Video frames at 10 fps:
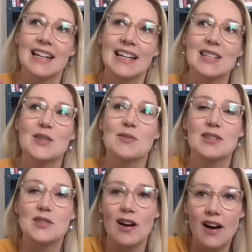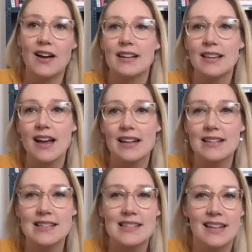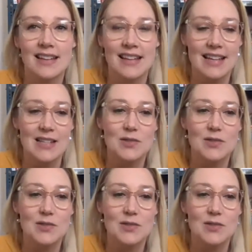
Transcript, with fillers: And so to draw hard lines is